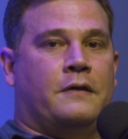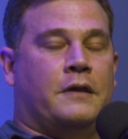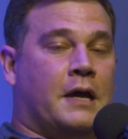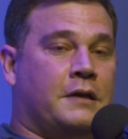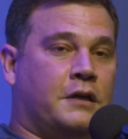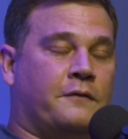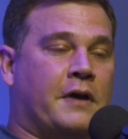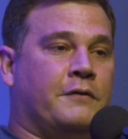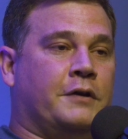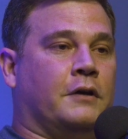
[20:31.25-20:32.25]
the idea of
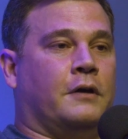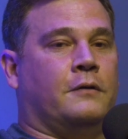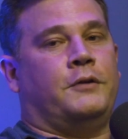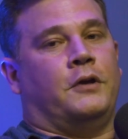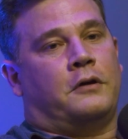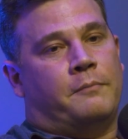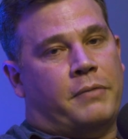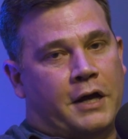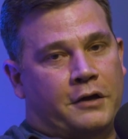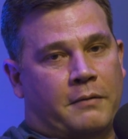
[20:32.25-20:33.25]
having to
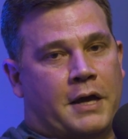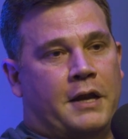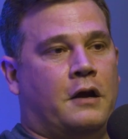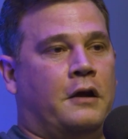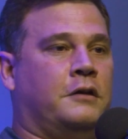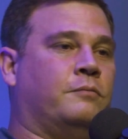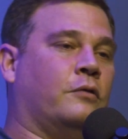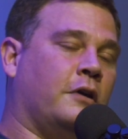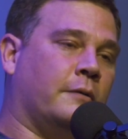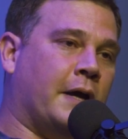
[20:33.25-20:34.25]
compile your binary,
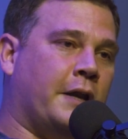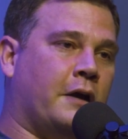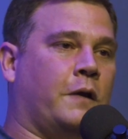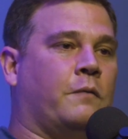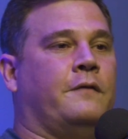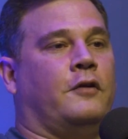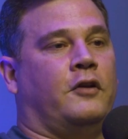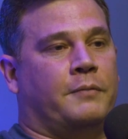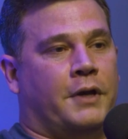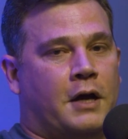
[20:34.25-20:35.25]
deploy your binary, wait for it to
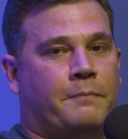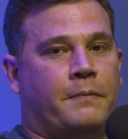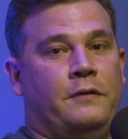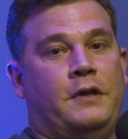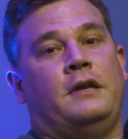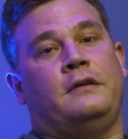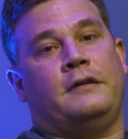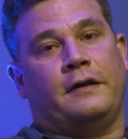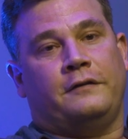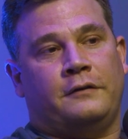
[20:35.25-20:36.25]
spin up, and then
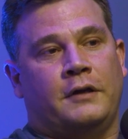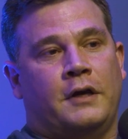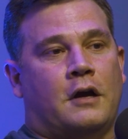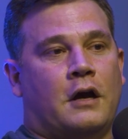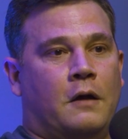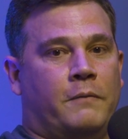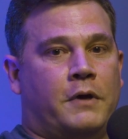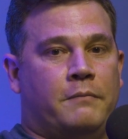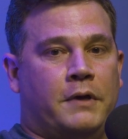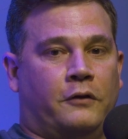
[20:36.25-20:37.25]
test
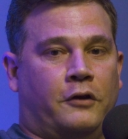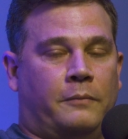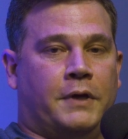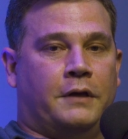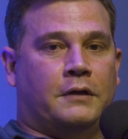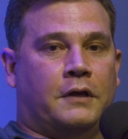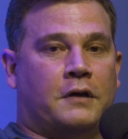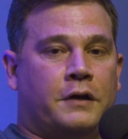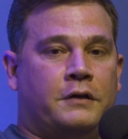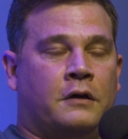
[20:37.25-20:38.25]
can be a little bit
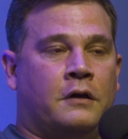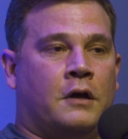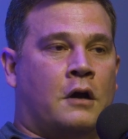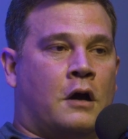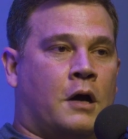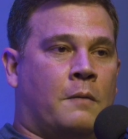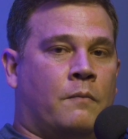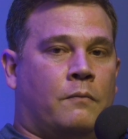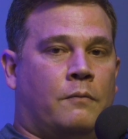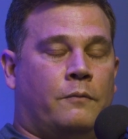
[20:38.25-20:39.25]
daunting.
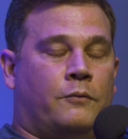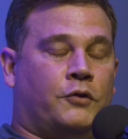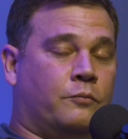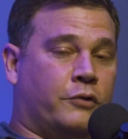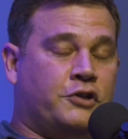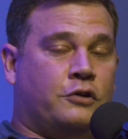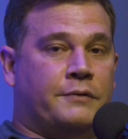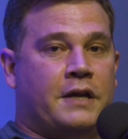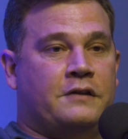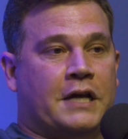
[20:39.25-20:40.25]
So Bridge to
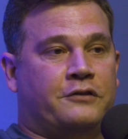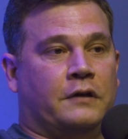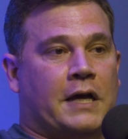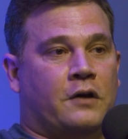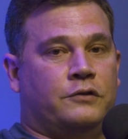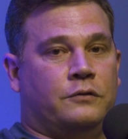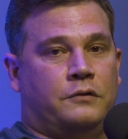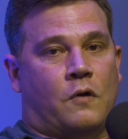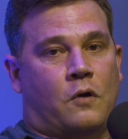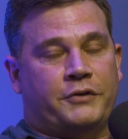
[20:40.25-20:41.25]
Kubernetes actually allows you
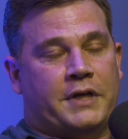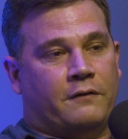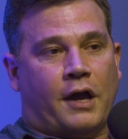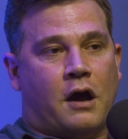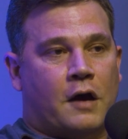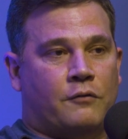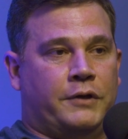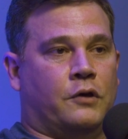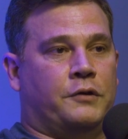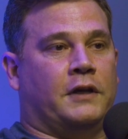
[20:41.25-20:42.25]
to almost have like a hot
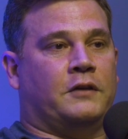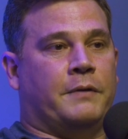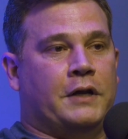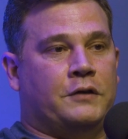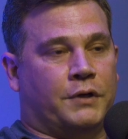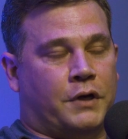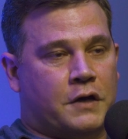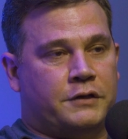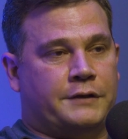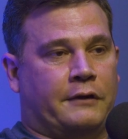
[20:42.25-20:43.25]
reload experience
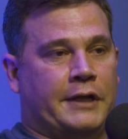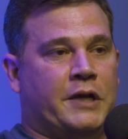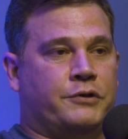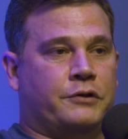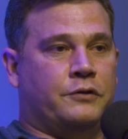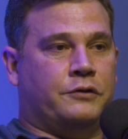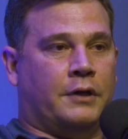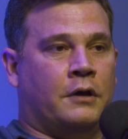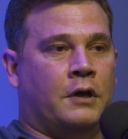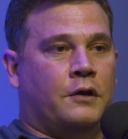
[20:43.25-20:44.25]
regardless of the language you're
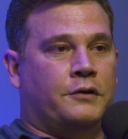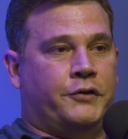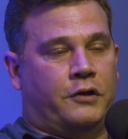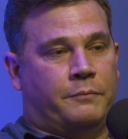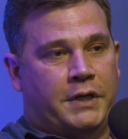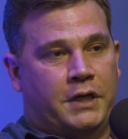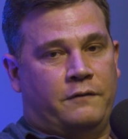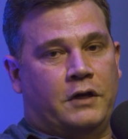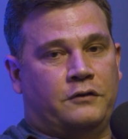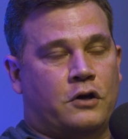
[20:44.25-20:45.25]
using. So you can be in
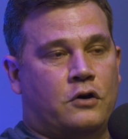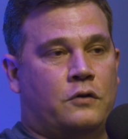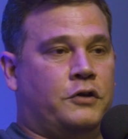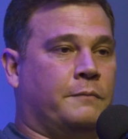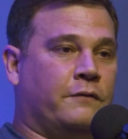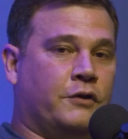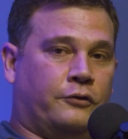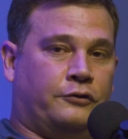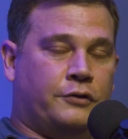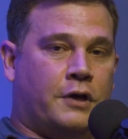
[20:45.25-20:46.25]
VS Code, you can be in
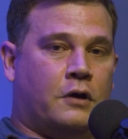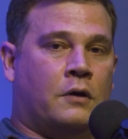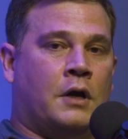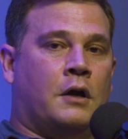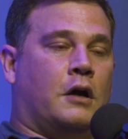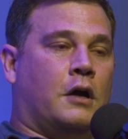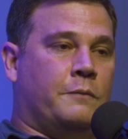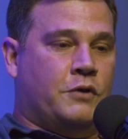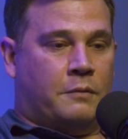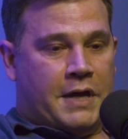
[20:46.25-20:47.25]
Visual Studio,
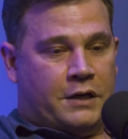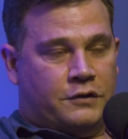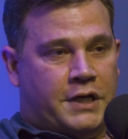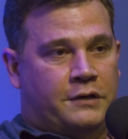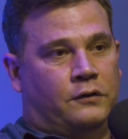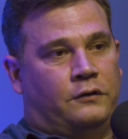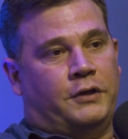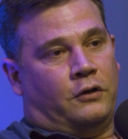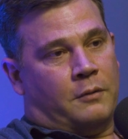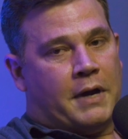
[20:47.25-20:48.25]
you can make your changes,
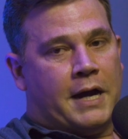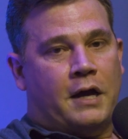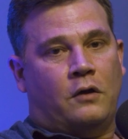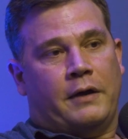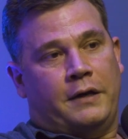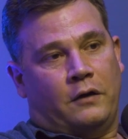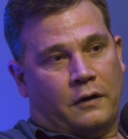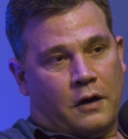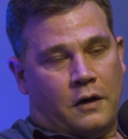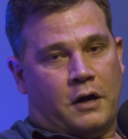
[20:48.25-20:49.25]
it'll compile, and
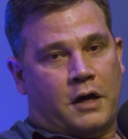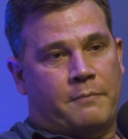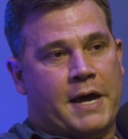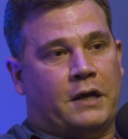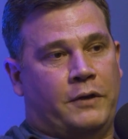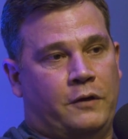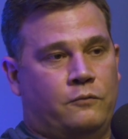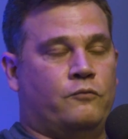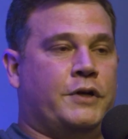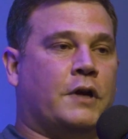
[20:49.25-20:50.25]
it'll automatically
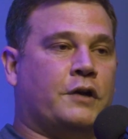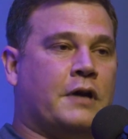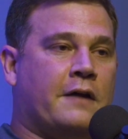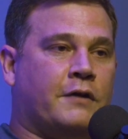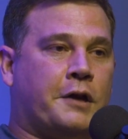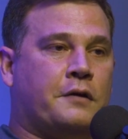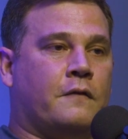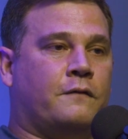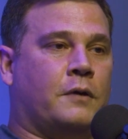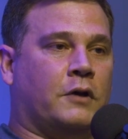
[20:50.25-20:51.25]
redirect traffic
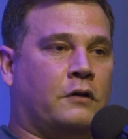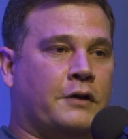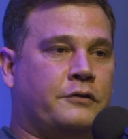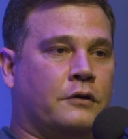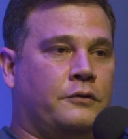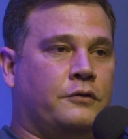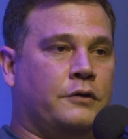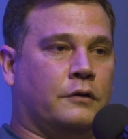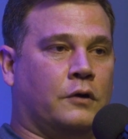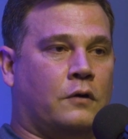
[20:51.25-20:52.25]
from the cluster to
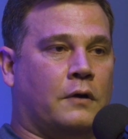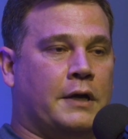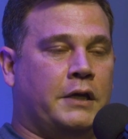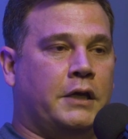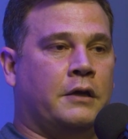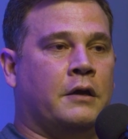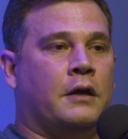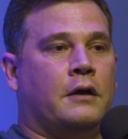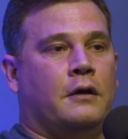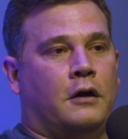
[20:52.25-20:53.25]
your local IDE,
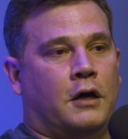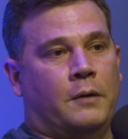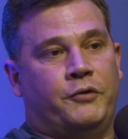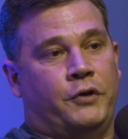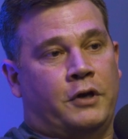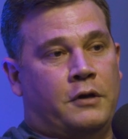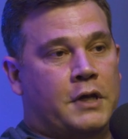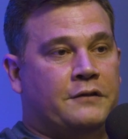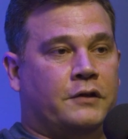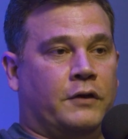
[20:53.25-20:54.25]
so you can
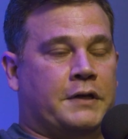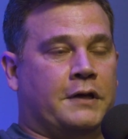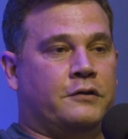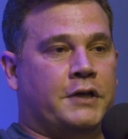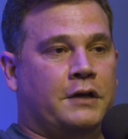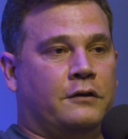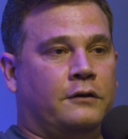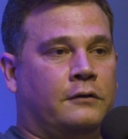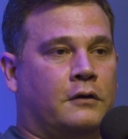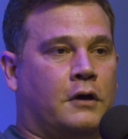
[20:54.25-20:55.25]
instantly test your
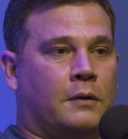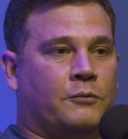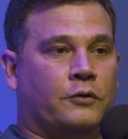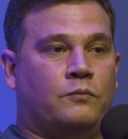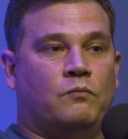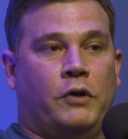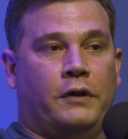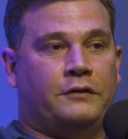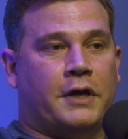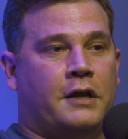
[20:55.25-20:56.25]
changes. So it's
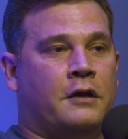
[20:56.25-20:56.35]
really exciting,